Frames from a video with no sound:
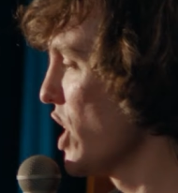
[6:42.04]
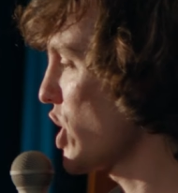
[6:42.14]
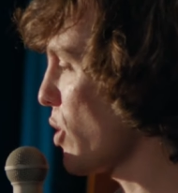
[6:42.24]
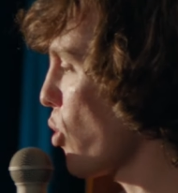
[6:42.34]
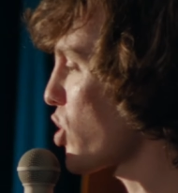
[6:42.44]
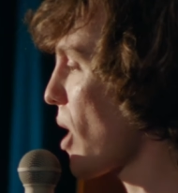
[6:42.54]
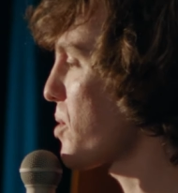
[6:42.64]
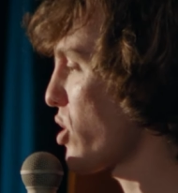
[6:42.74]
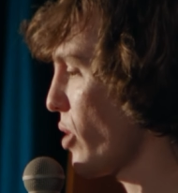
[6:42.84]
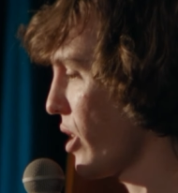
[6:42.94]
She walked up
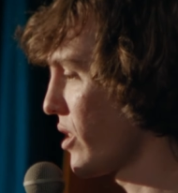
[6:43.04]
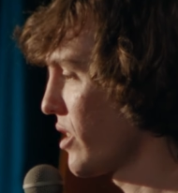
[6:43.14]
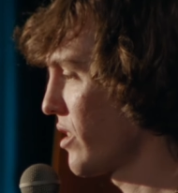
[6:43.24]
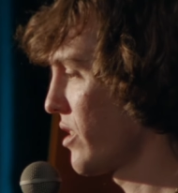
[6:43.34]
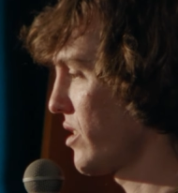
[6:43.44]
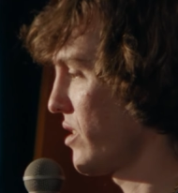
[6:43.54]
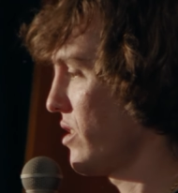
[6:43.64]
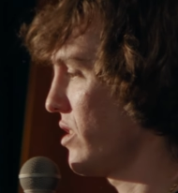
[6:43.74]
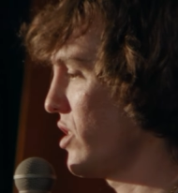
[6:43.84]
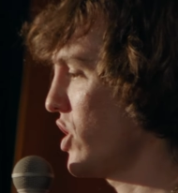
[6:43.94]
to it.
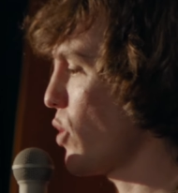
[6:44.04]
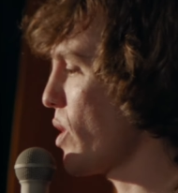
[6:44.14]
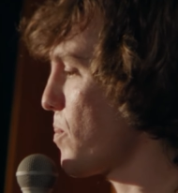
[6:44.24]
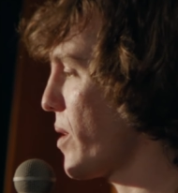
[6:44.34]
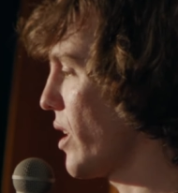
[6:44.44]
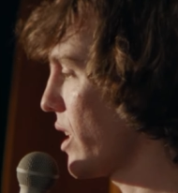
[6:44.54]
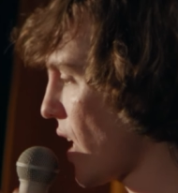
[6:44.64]
She whispered.